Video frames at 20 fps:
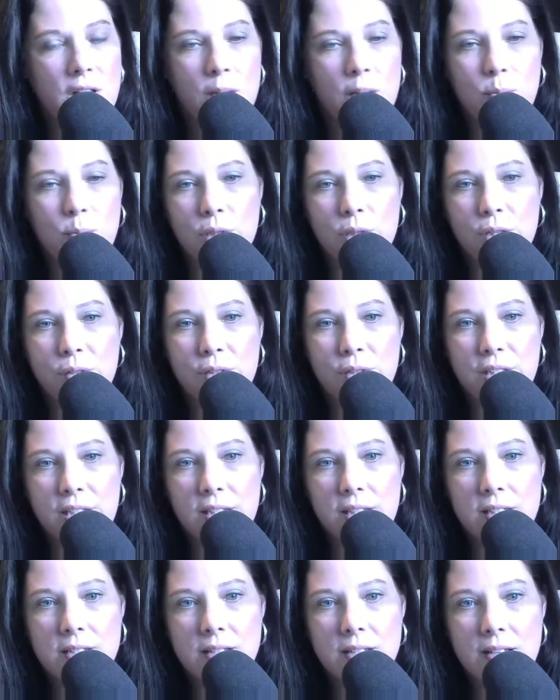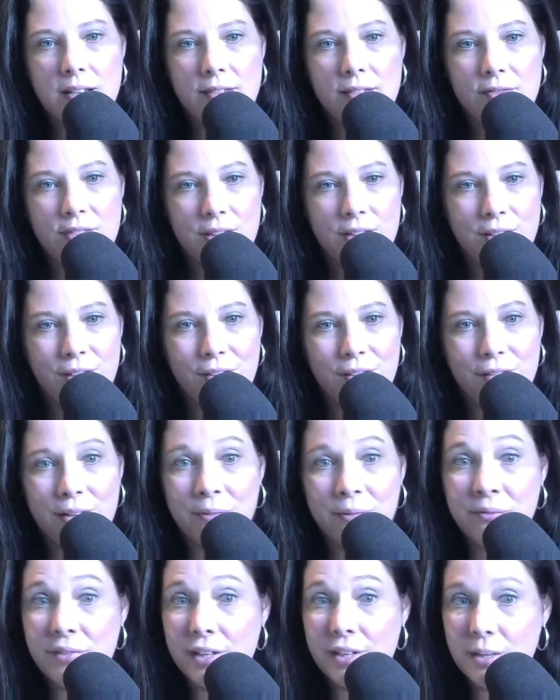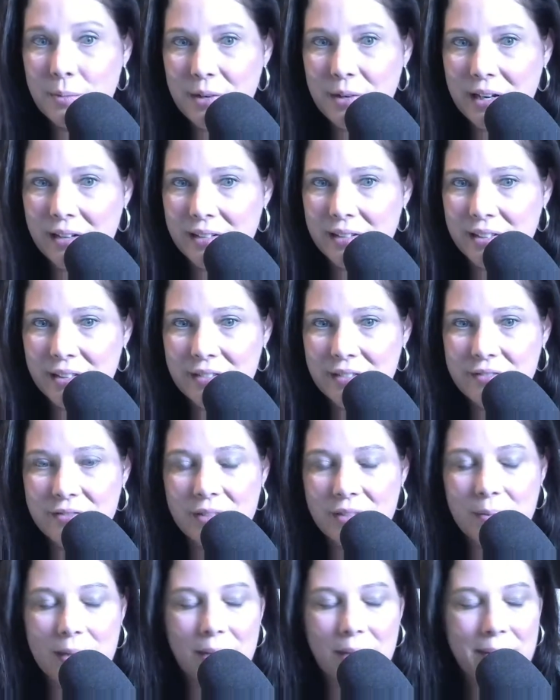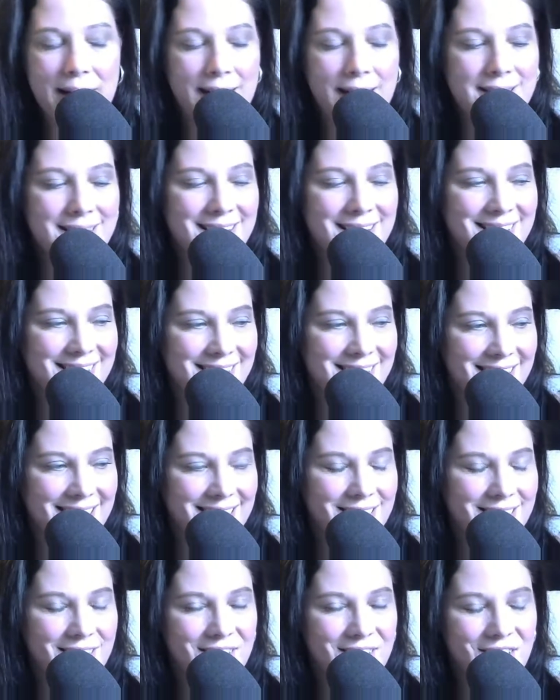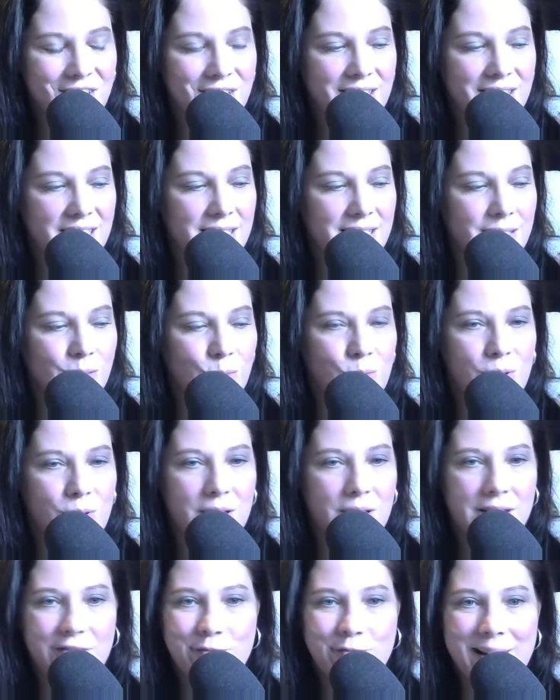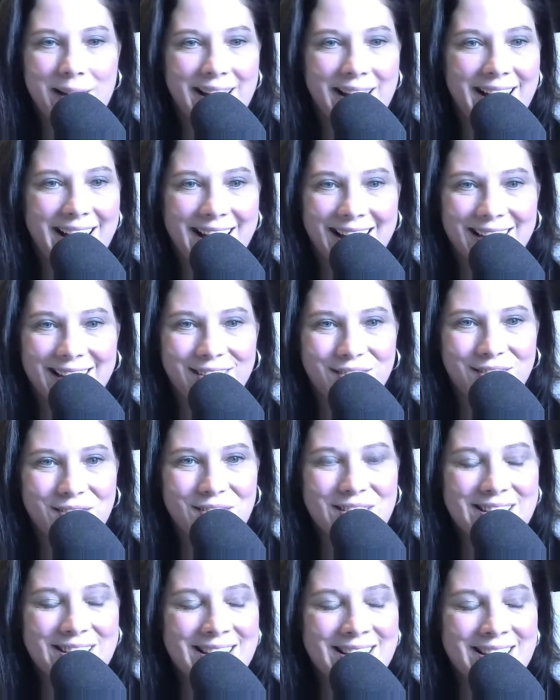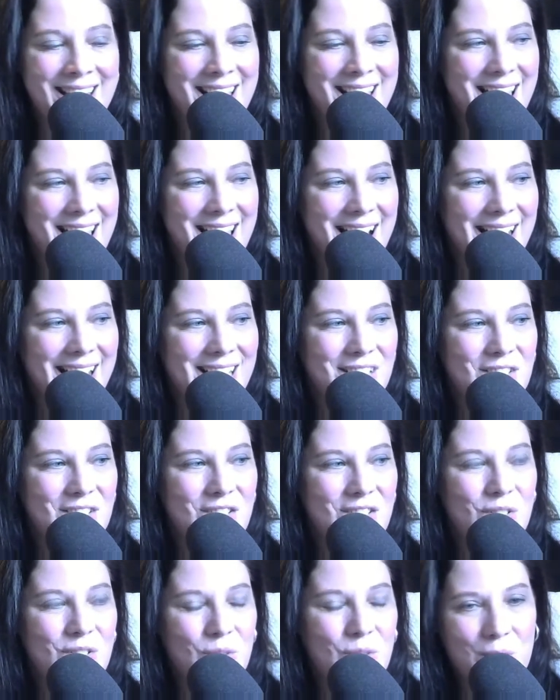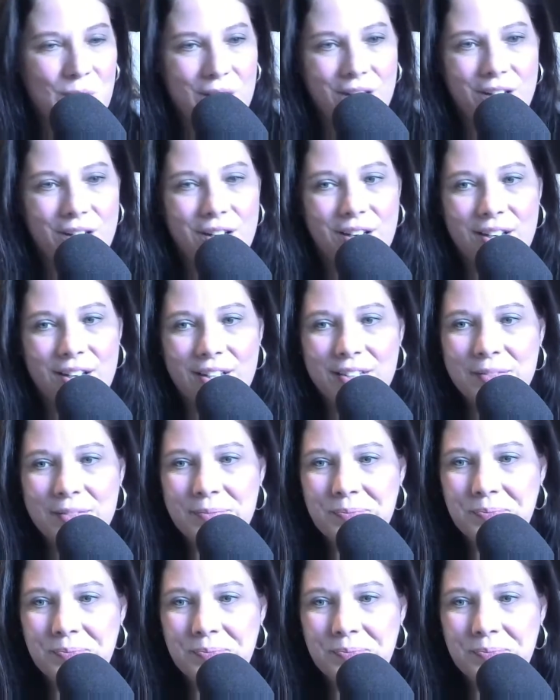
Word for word: uploaded a video that I'm very proud of about Patsy Cline. She is one of my idols. I adore her.